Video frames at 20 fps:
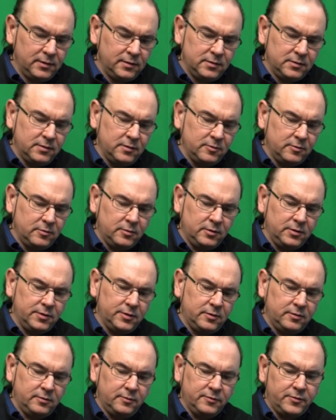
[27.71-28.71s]
so-called
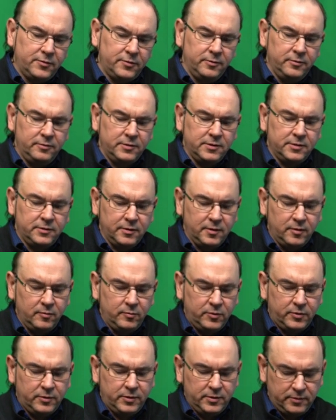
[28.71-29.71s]
hole-through circuit
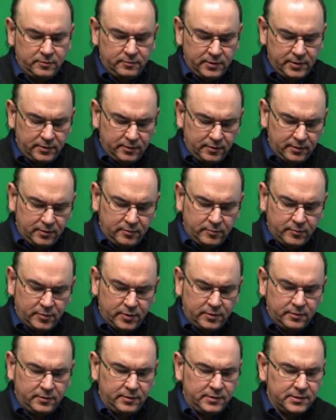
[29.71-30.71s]
boards, where the
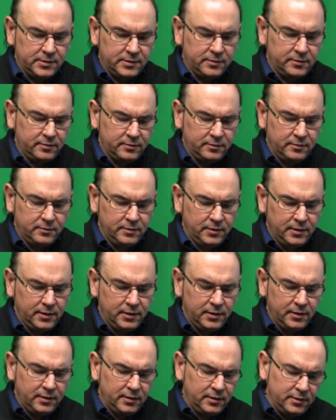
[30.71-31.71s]
components are
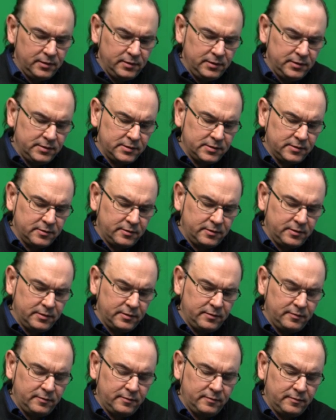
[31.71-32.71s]
inserted
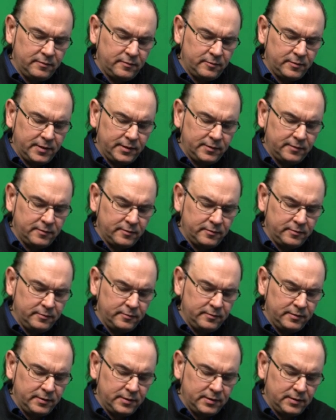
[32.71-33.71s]
right through
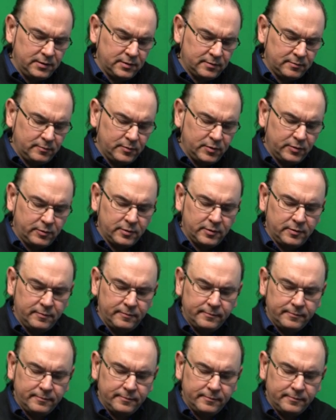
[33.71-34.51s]
the board